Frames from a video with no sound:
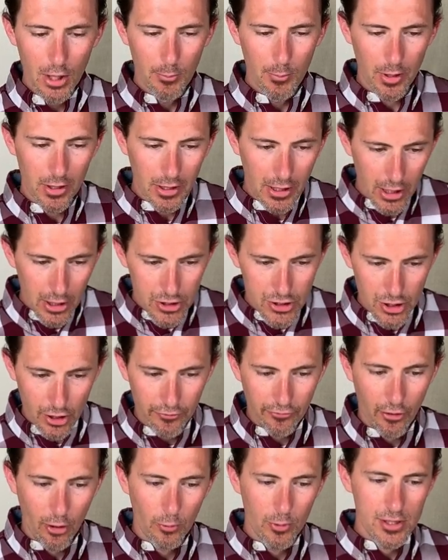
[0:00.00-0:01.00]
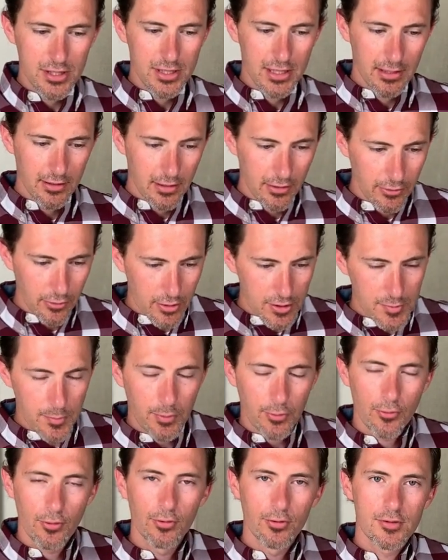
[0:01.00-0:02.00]
But so far we see that there is
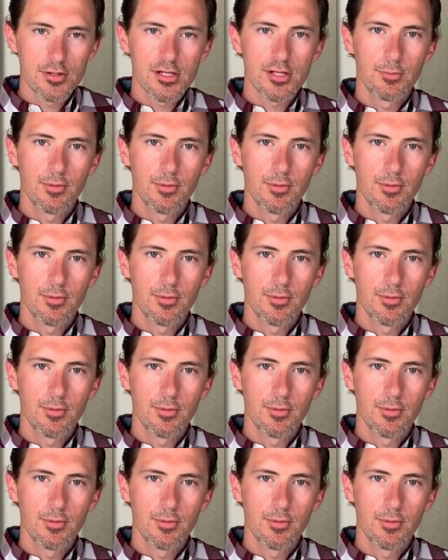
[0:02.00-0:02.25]
prudence